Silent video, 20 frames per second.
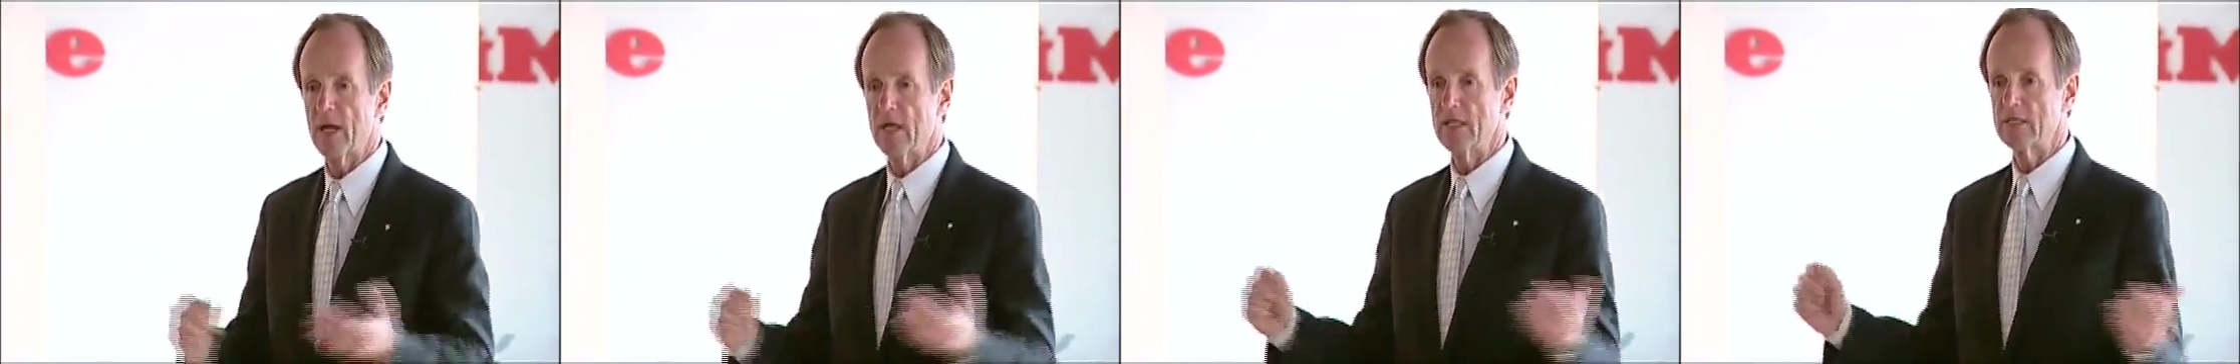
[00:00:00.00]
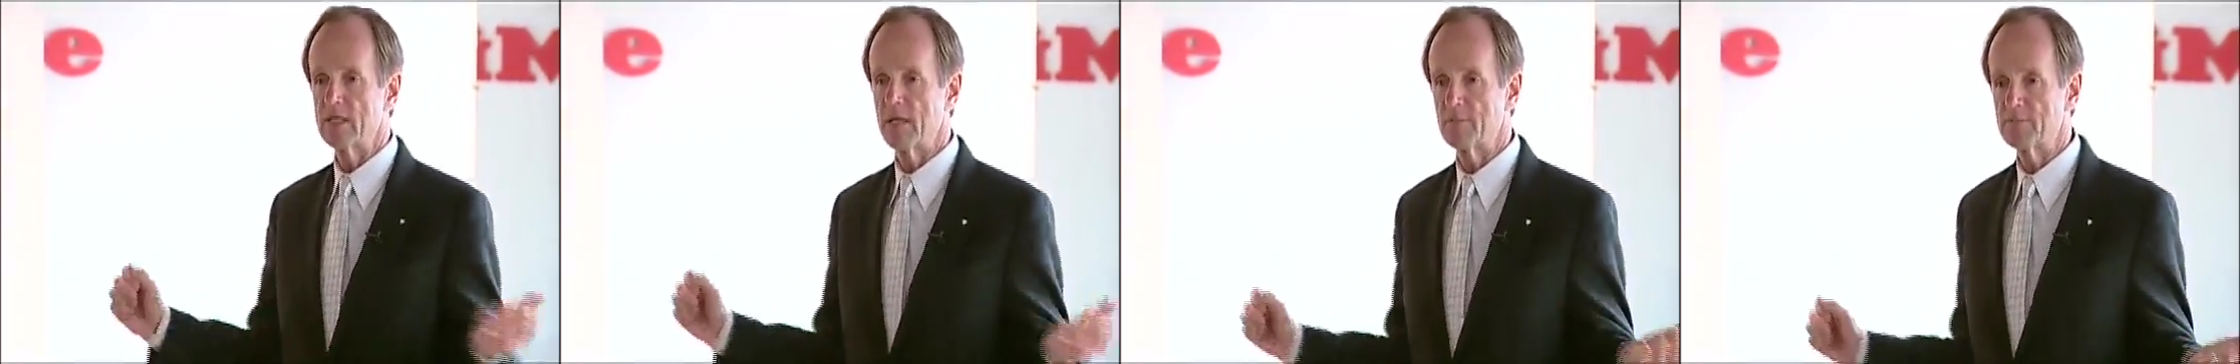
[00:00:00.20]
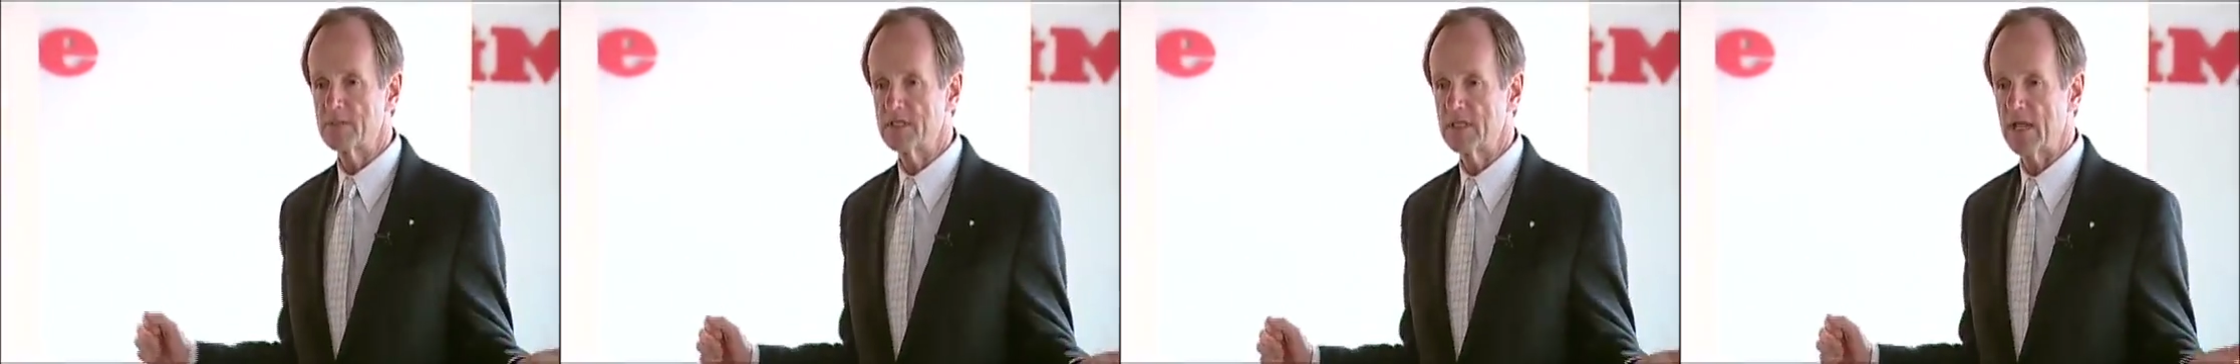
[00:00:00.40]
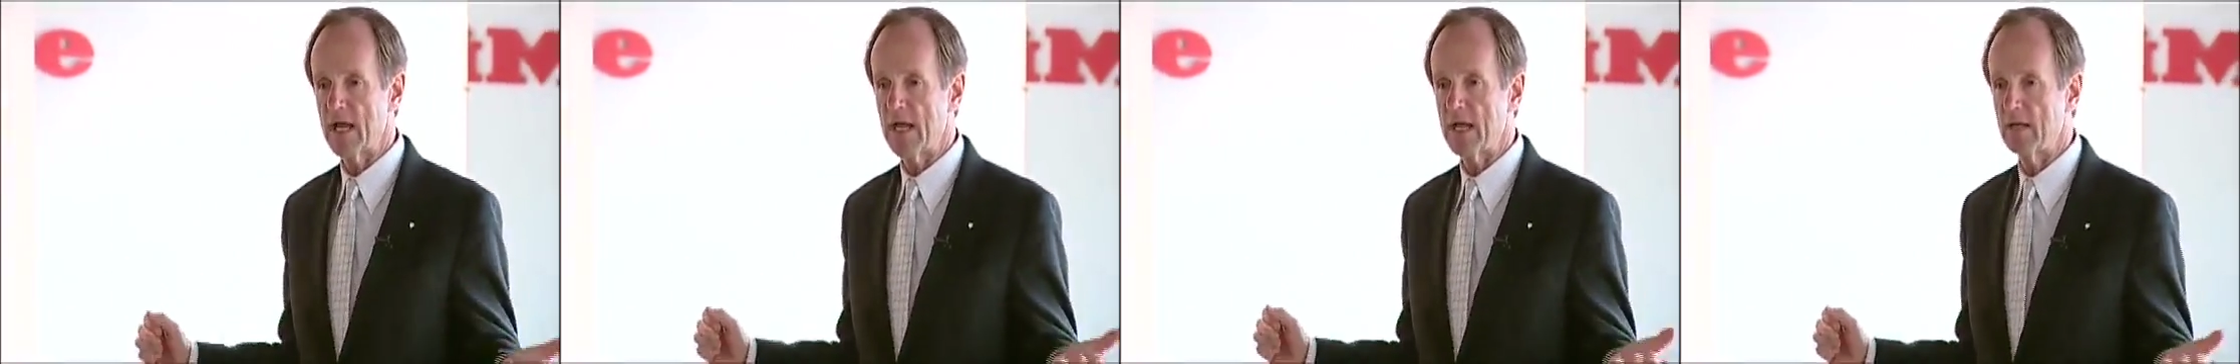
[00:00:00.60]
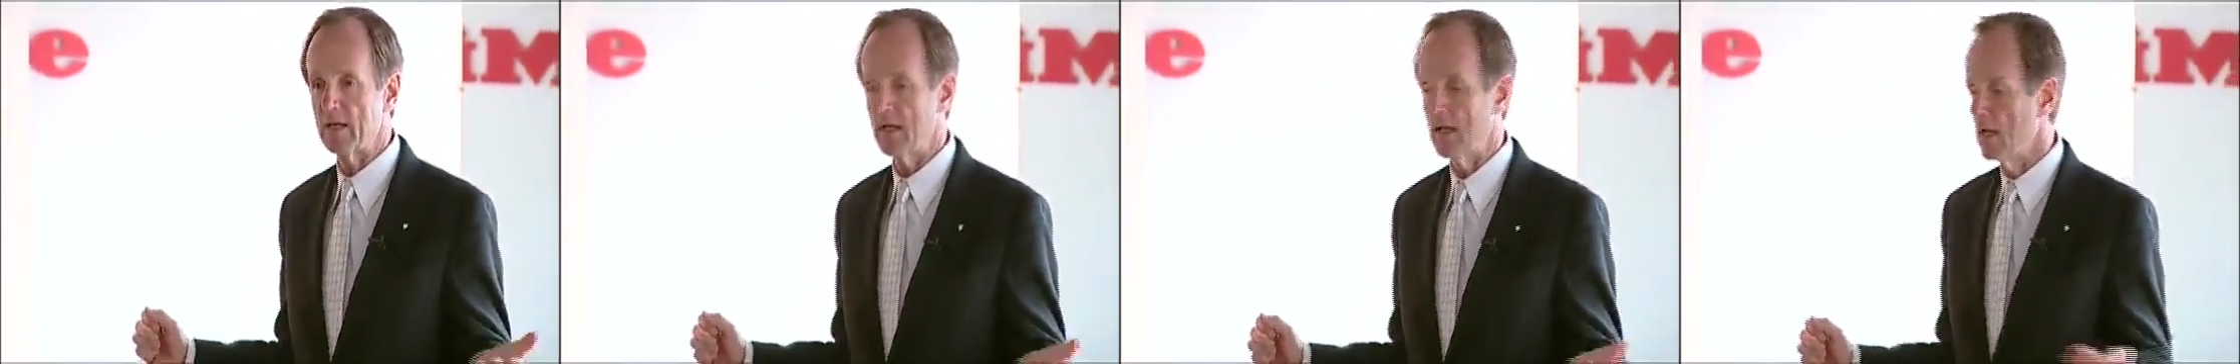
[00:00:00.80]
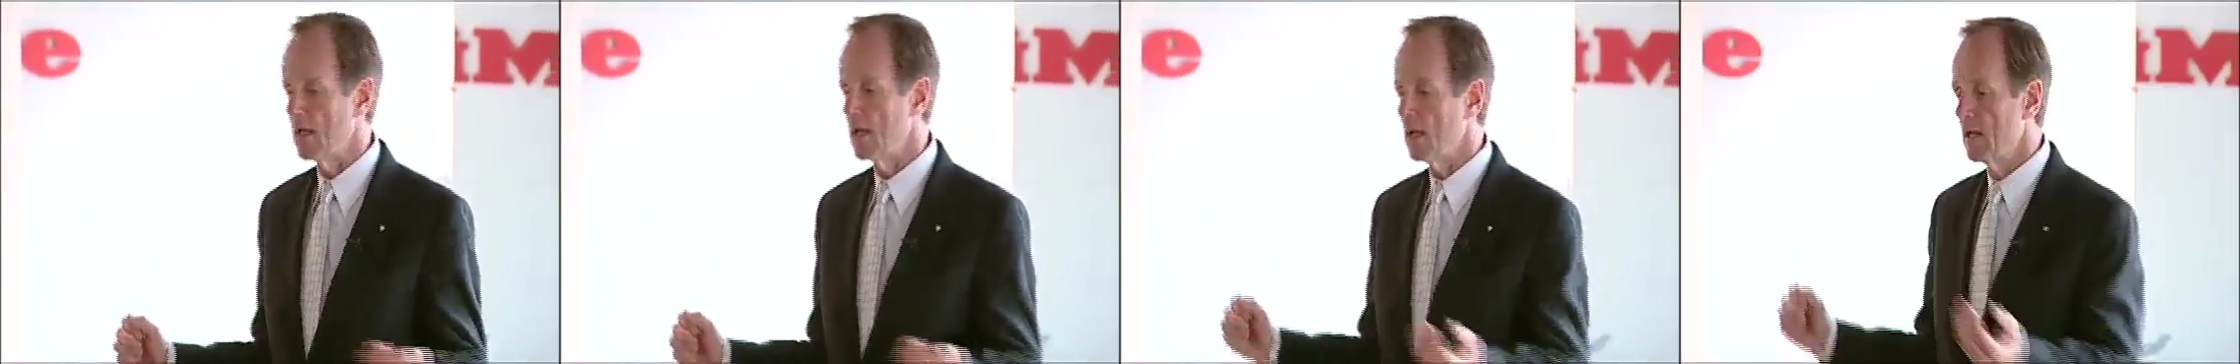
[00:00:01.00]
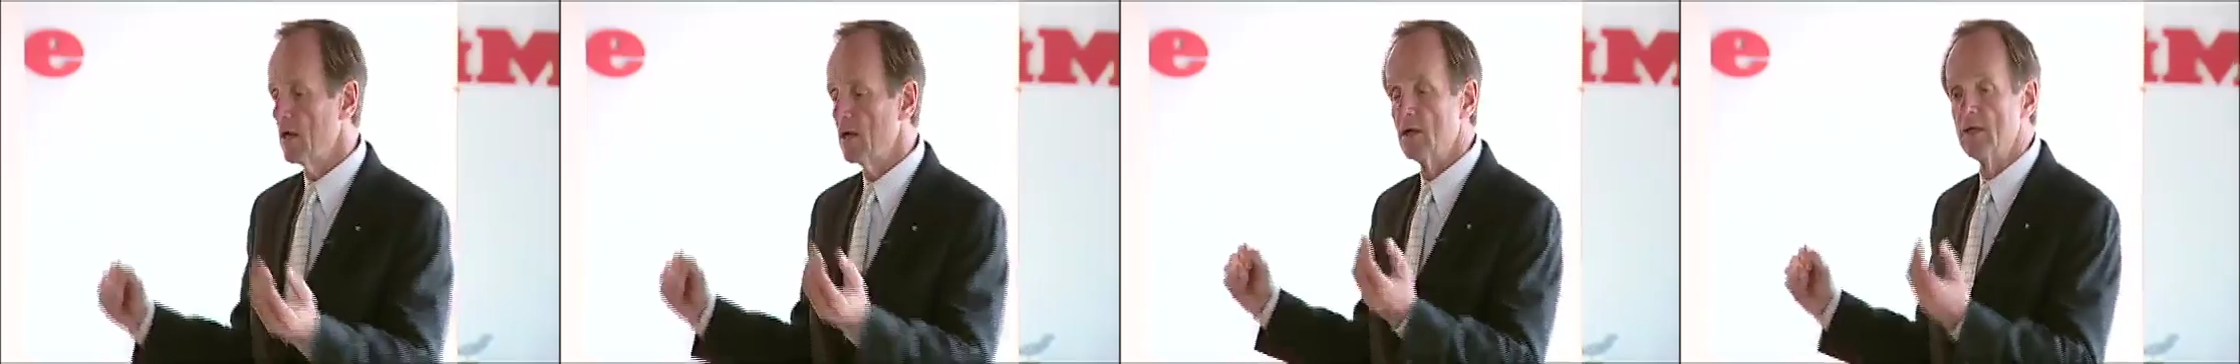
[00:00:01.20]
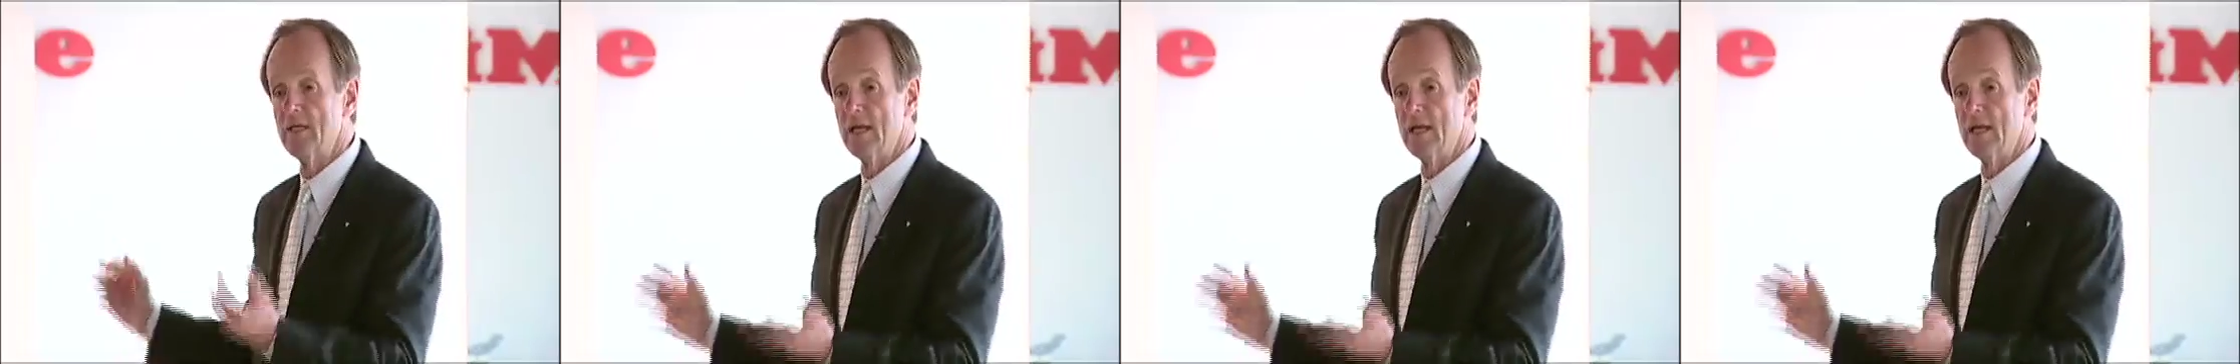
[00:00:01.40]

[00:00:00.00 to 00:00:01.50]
Everybody's upset.